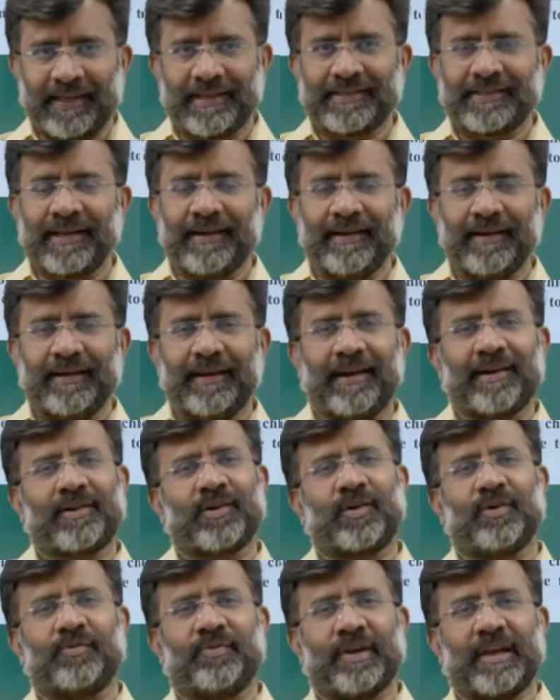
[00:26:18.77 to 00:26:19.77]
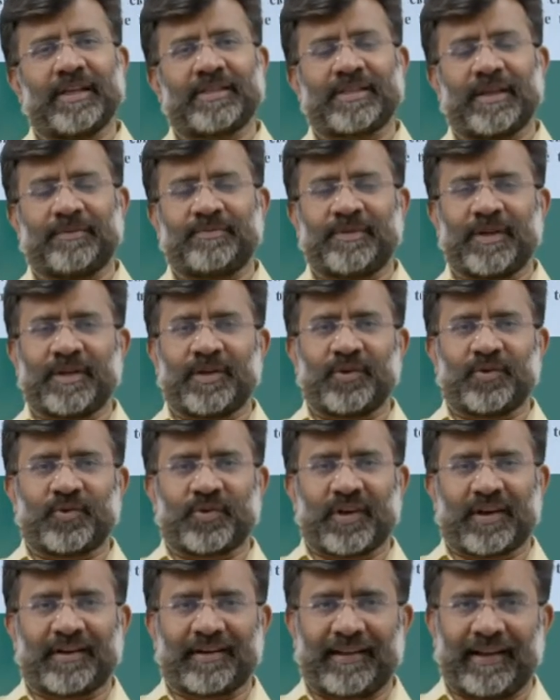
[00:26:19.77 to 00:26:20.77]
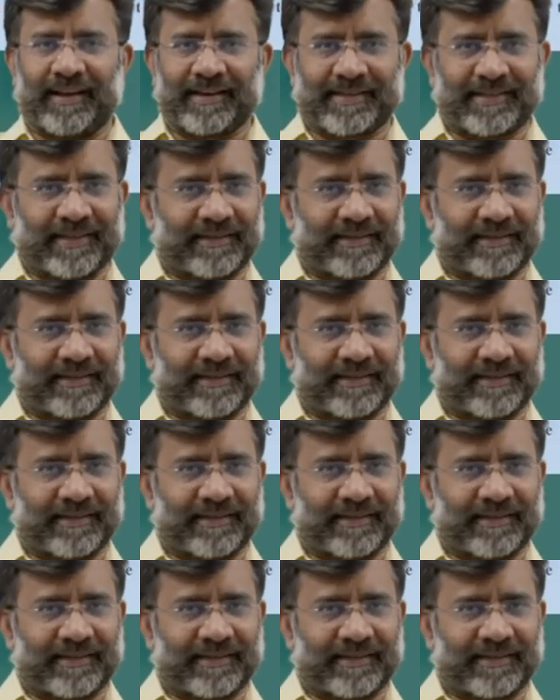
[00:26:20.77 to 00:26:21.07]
the electrophilic substitution reaction.